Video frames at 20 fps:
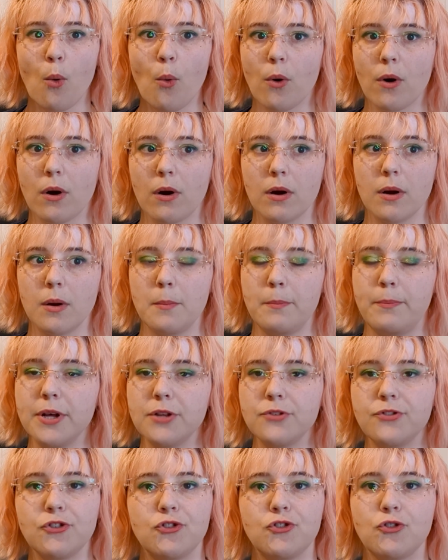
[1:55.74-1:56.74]
or
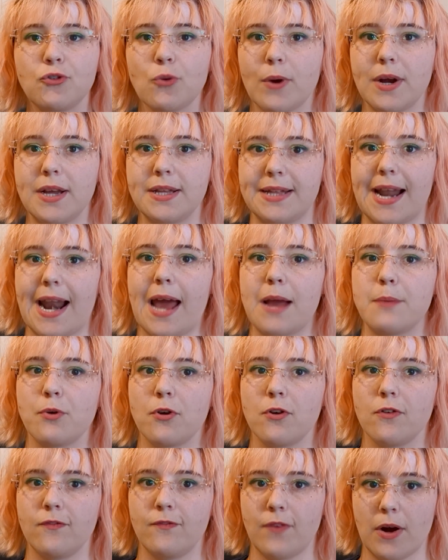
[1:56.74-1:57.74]
built a story that I
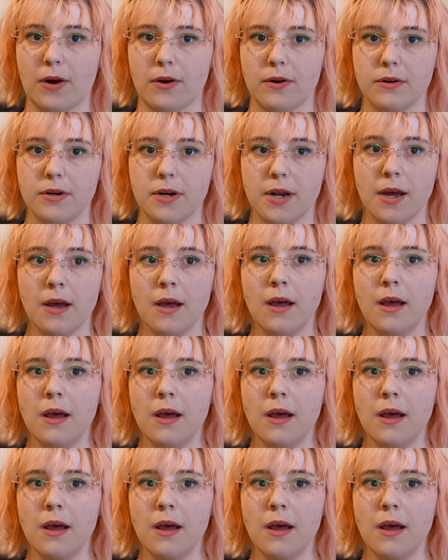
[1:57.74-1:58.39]
preferred,